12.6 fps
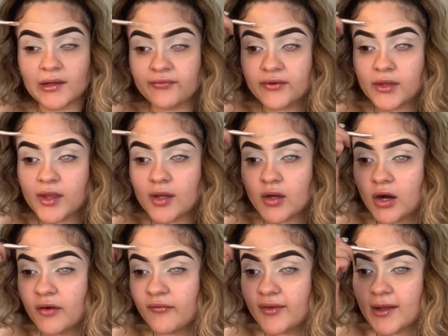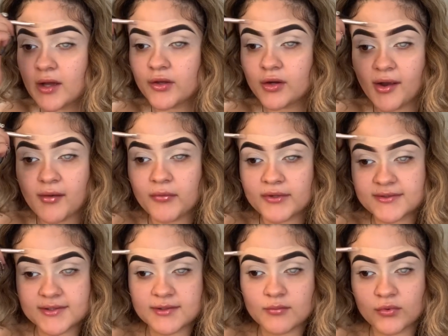I feel like carving out your eyebrows
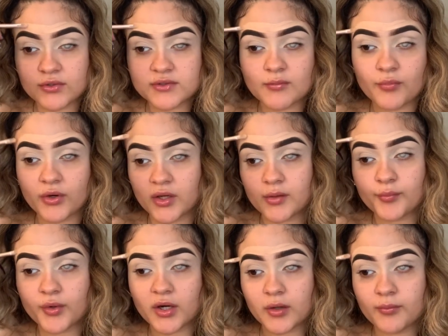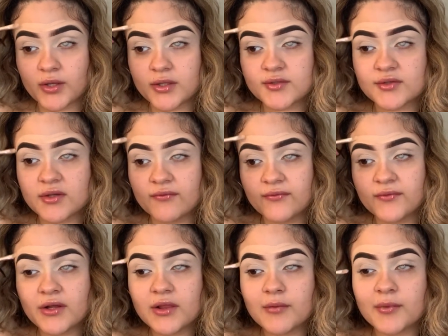is the most important part because you can
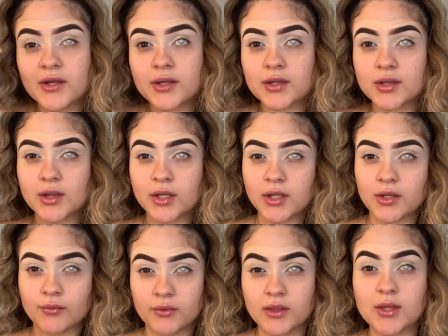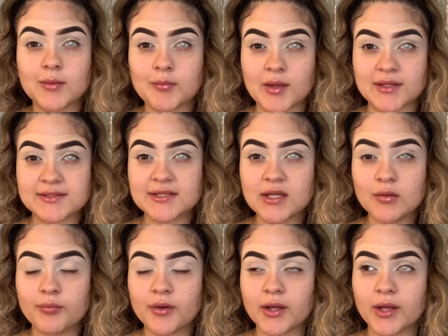fill them in looking really messy,
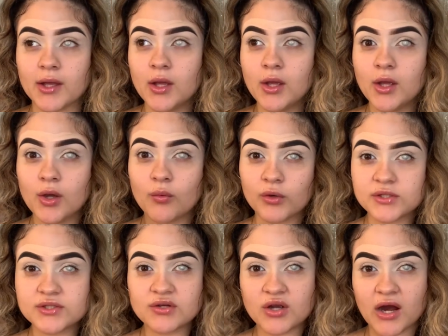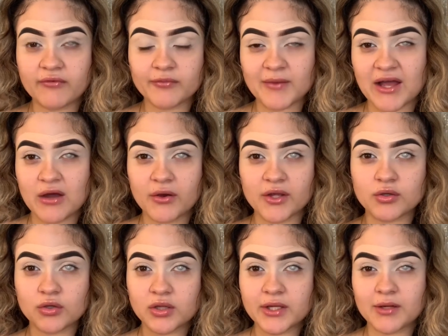but once you carve them out and you
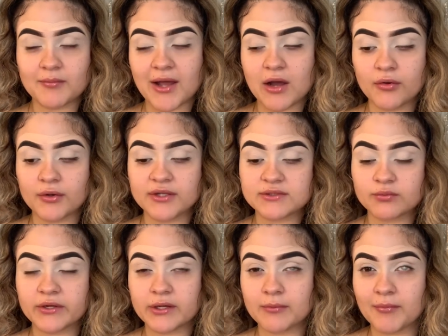clean them out is when it